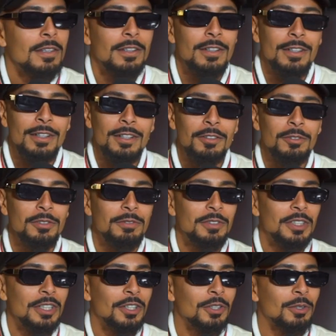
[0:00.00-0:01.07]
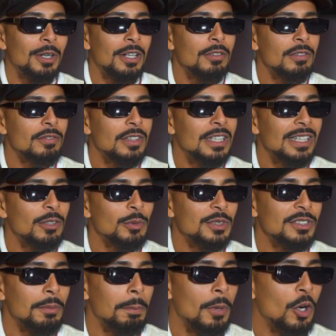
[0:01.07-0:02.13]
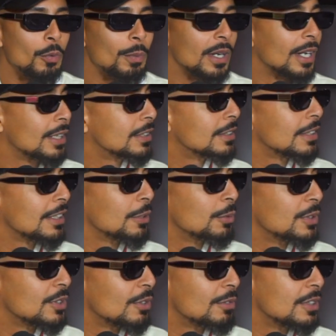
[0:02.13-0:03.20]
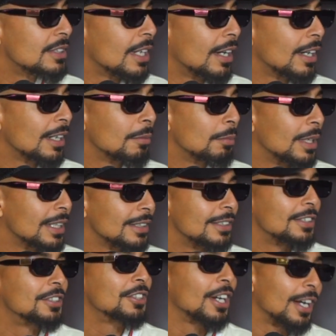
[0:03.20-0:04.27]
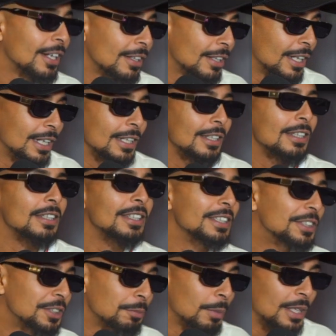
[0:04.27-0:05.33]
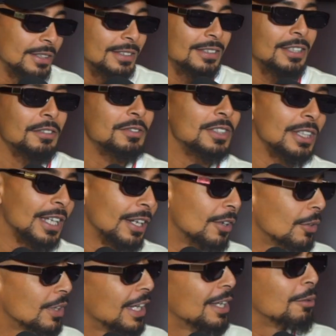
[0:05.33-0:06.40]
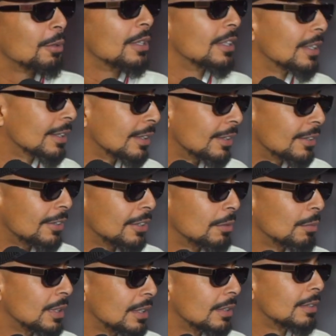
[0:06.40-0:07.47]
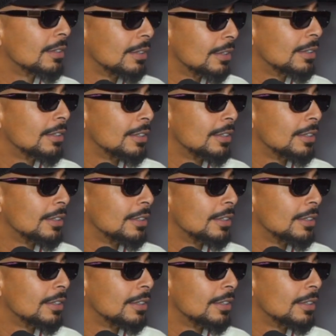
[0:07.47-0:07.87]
I don't even know. I don't even think it was a moment. I just think it was over time. Like, just trying to, like, condition myself to get okay with it. You know what I mean?